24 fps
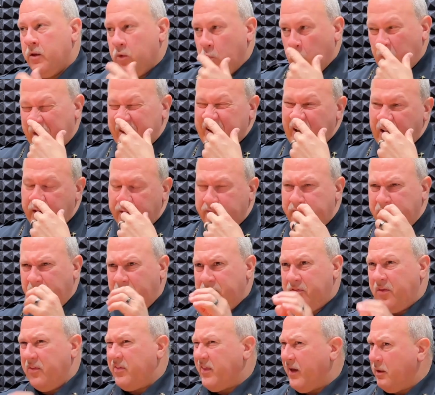We kind of
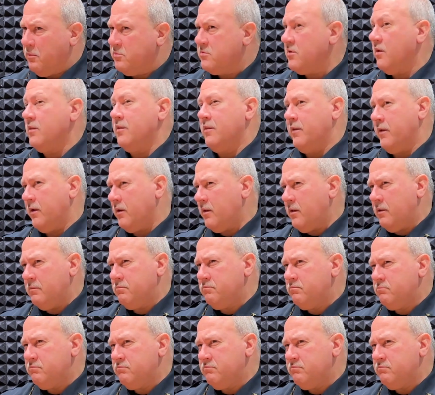felt that was a little